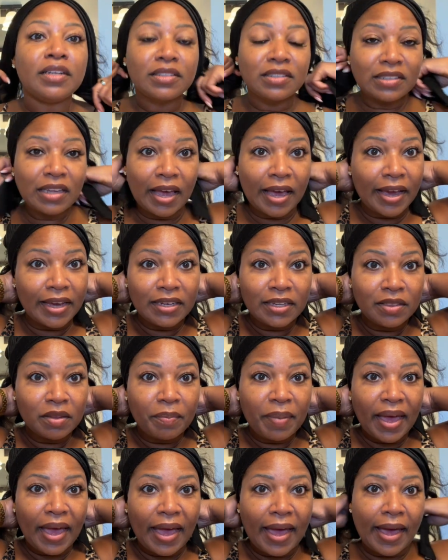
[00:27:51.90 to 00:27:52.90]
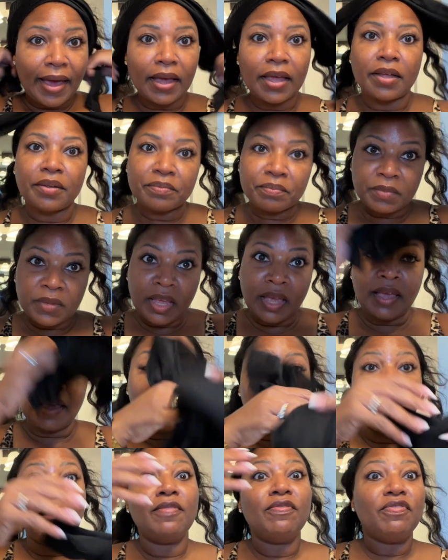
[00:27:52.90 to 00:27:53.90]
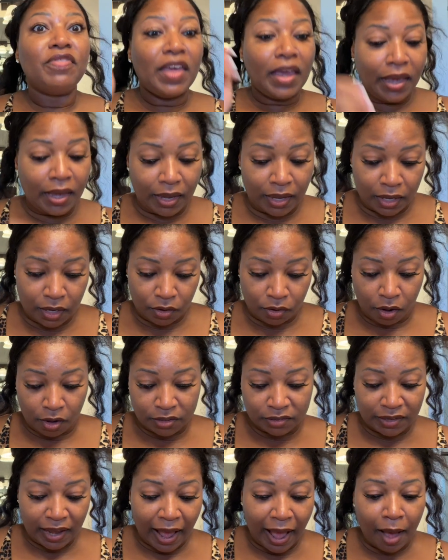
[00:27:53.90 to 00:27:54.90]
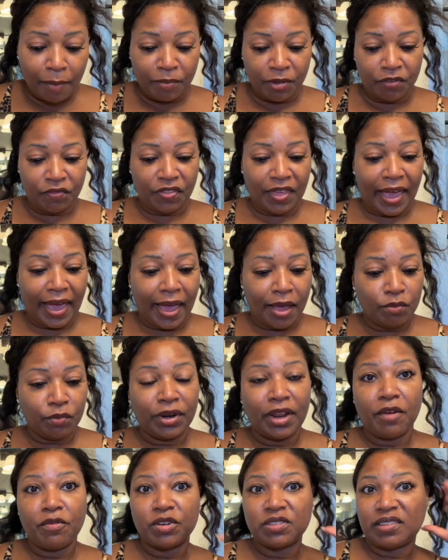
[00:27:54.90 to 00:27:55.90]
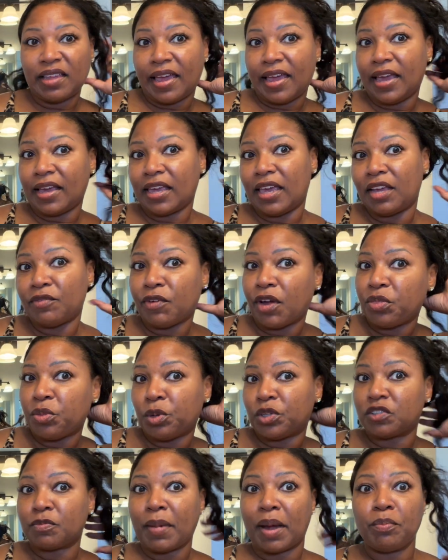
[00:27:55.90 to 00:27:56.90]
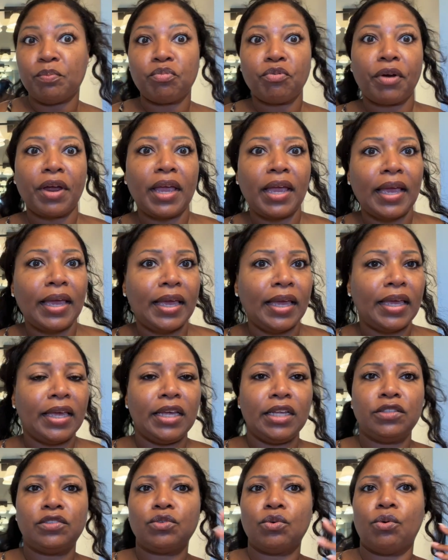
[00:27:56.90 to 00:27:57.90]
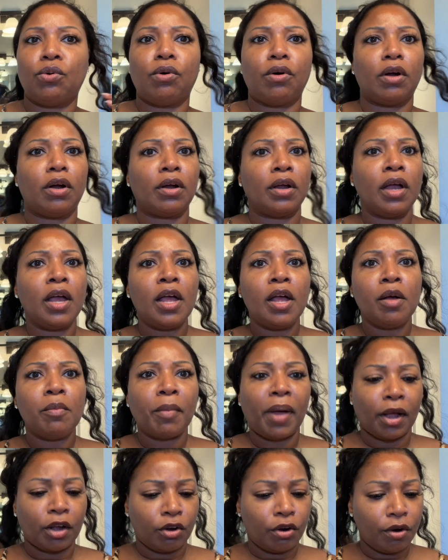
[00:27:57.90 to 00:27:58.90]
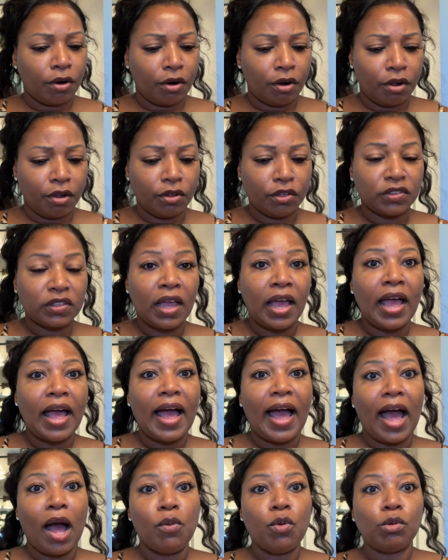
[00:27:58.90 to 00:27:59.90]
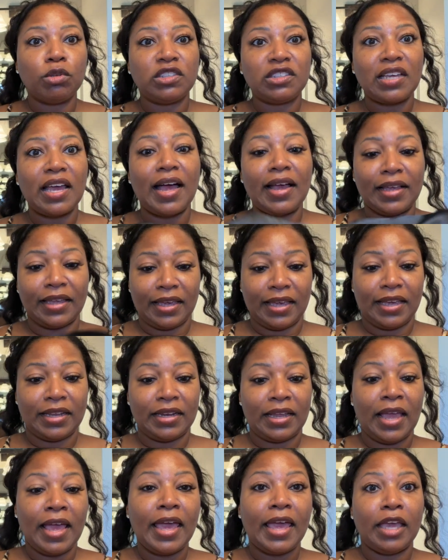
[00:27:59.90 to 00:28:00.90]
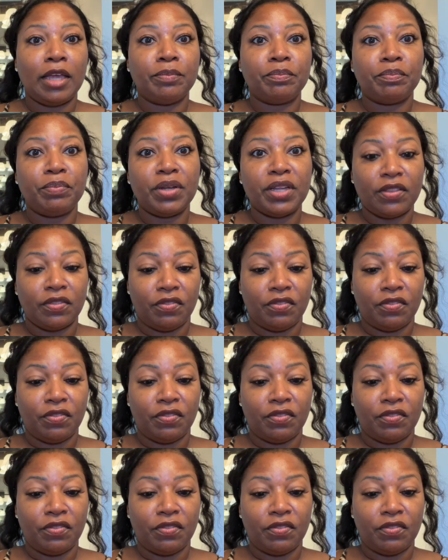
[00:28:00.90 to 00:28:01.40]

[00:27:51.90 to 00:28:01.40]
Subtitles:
tie it in the back. And then on top of that, whatever's hanging, whether it's my braids or my curls, I will tuck it and put